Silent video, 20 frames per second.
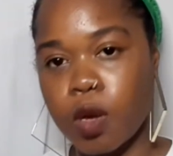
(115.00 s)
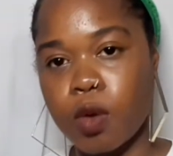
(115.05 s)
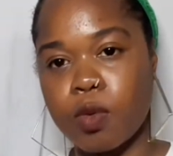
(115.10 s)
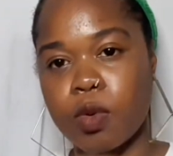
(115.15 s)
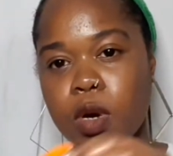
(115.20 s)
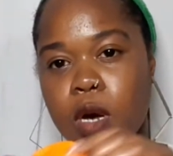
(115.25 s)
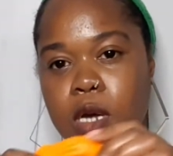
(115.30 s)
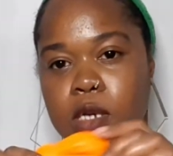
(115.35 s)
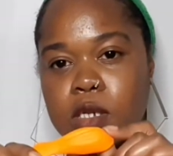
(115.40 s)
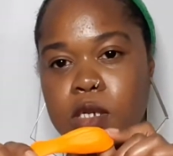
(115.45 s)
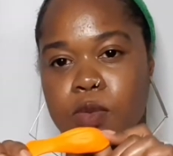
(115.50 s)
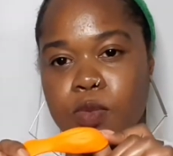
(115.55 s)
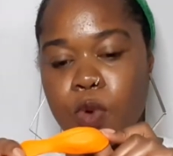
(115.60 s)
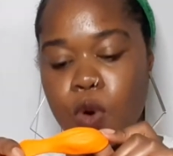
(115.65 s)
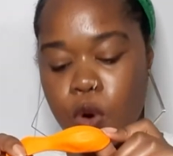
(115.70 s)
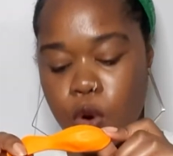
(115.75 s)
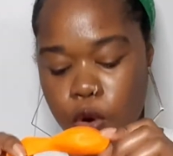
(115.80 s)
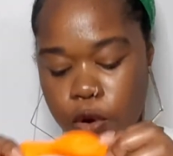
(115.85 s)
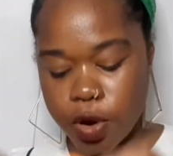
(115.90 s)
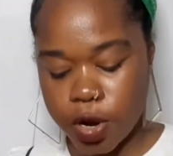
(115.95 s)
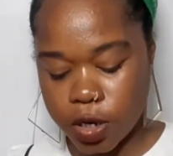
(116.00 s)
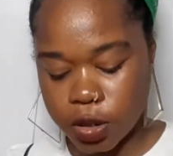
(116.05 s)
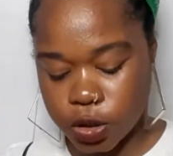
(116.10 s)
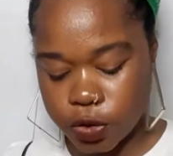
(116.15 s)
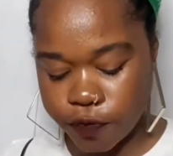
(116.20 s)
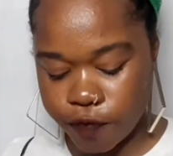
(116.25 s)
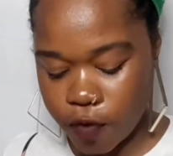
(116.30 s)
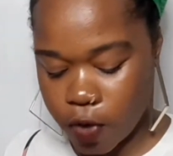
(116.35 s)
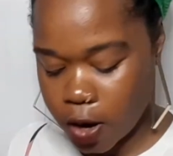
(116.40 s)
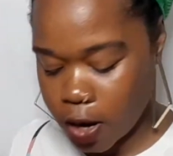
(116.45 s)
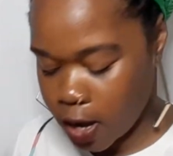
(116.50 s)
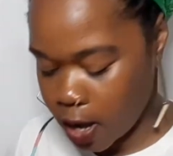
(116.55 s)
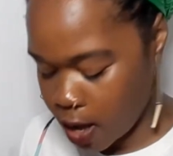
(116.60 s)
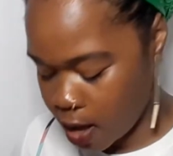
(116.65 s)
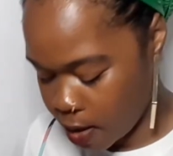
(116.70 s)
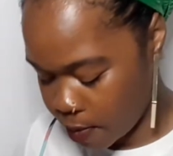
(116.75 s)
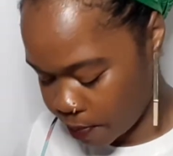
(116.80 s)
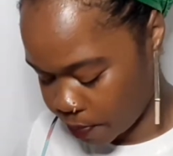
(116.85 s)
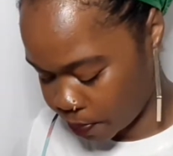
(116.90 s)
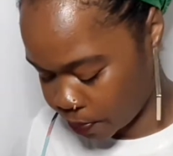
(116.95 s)
Got some orange for
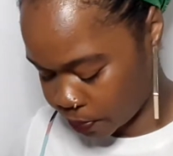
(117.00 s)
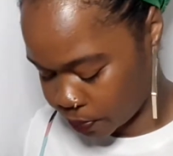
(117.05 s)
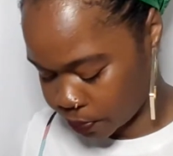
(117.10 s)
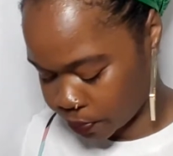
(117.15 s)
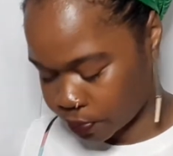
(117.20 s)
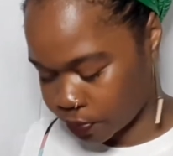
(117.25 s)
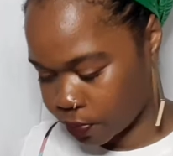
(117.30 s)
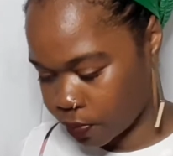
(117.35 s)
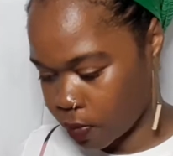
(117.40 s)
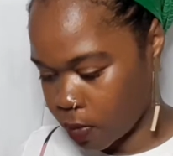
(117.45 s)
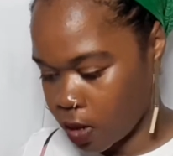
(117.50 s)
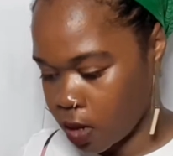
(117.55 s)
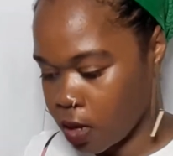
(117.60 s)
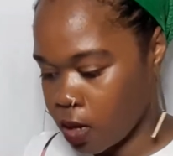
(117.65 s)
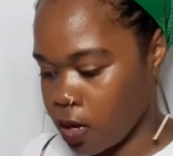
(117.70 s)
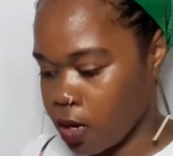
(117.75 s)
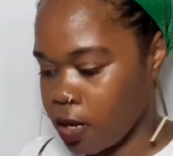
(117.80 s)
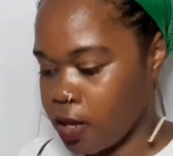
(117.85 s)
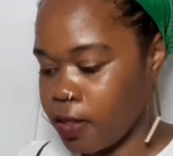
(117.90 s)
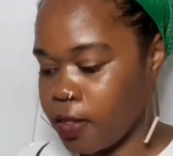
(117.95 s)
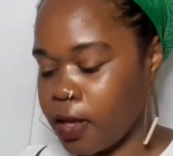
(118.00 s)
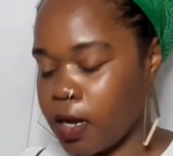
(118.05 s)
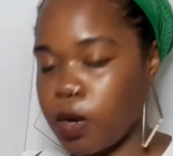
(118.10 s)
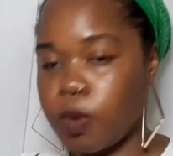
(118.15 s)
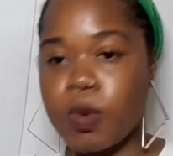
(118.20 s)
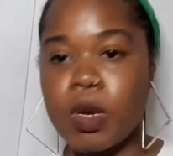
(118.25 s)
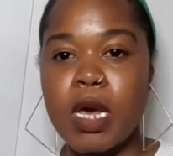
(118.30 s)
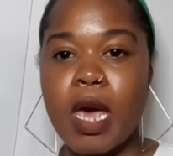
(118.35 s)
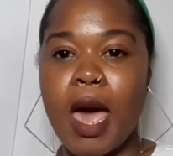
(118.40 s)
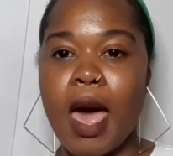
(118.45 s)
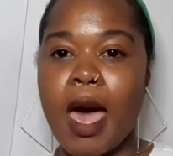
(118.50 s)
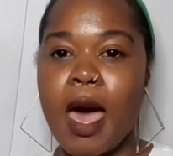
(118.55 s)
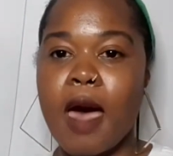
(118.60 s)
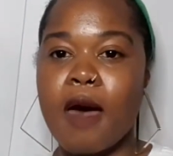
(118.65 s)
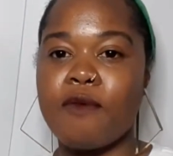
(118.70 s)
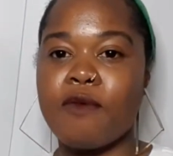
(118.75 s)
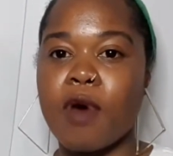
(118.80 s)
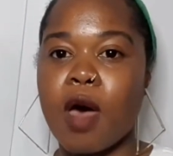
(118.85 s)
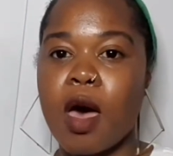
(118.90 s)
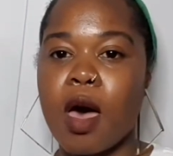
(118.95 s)
you. Then we
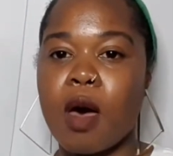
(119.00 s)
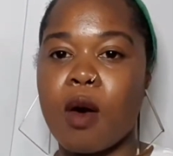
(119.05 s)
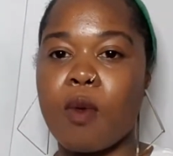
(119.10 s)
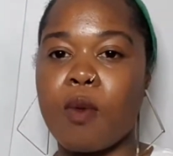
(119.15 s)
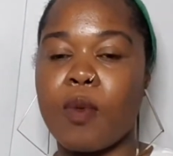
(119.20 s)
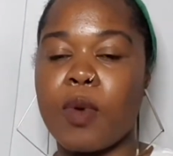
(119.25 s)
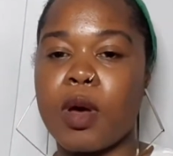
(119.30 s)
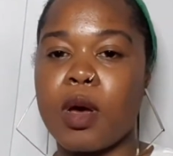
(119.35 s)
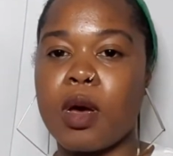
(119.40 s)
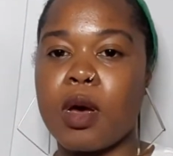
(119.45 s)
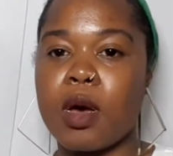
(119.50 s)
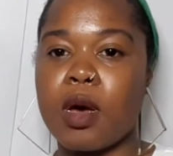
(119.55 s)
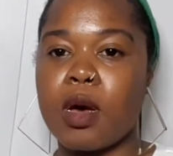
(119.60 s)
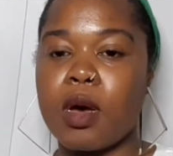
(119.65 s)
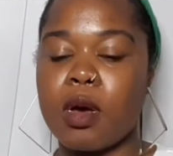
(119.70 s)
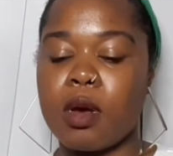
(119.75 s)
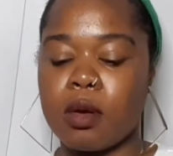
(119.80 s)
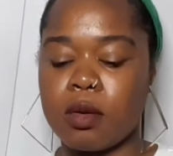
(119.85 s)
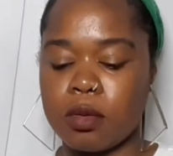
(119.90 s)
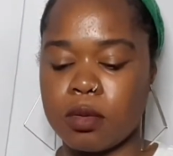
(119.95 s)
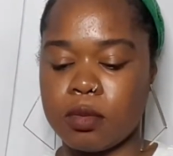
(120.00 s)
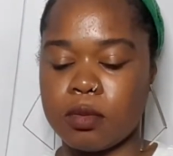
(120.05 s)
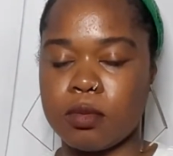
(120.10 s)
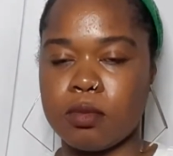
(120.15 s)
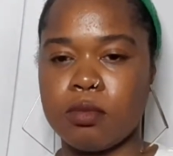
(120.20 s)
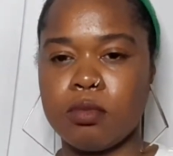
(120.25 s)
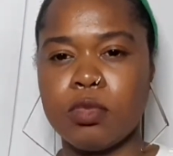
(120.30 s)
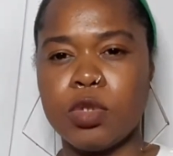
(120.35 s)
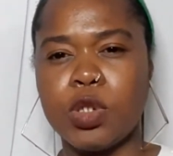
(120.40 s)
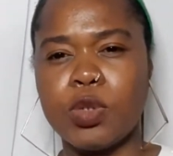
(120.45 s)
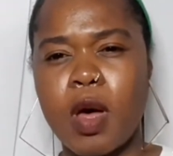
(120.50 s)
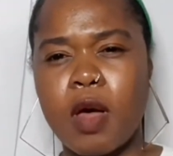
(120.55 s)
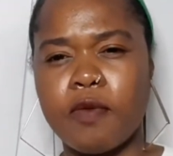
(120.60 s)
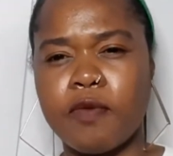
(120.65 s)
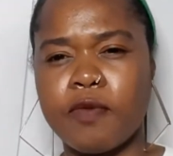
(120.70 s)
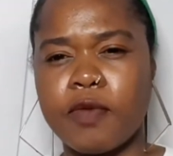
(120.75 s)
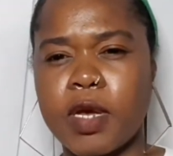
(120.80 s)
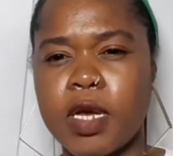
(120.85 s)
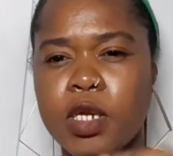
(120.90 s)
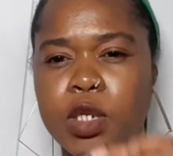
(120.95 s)
have our
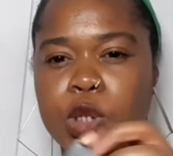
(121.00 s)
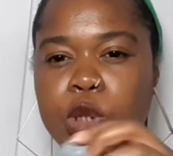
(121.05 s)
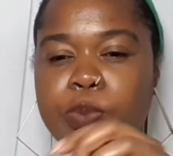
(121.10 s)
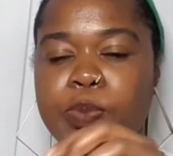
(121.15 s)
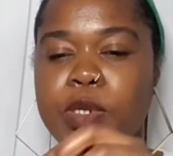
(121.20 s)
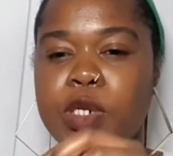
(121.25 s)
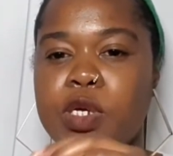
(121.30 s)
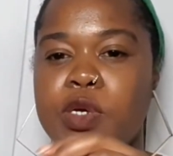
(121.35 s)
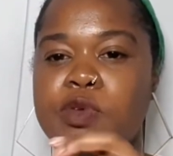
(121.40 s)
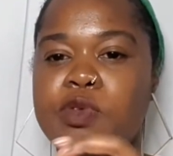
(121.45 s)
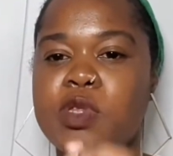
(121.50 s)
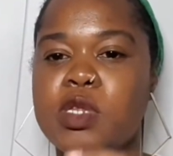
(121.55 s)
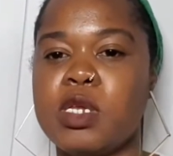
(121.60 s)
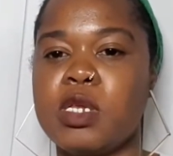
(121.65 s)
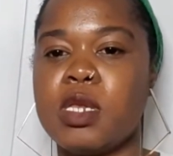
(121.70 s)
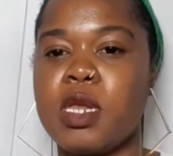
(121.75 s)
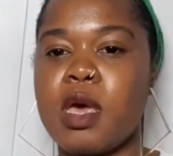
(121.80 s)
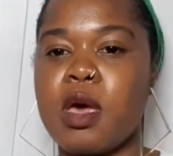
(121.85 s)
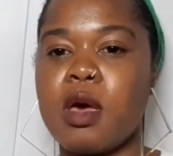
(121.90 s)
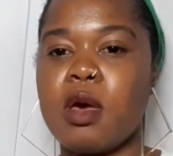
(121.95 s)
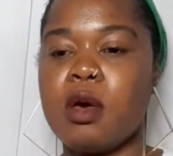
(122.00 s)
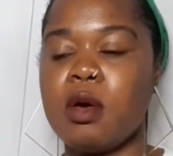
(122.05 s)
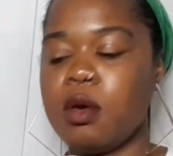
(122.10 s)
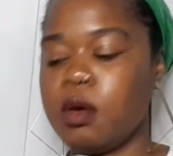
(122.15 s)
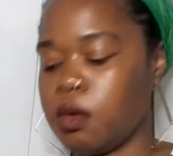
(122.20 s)
12-inch balloons in there.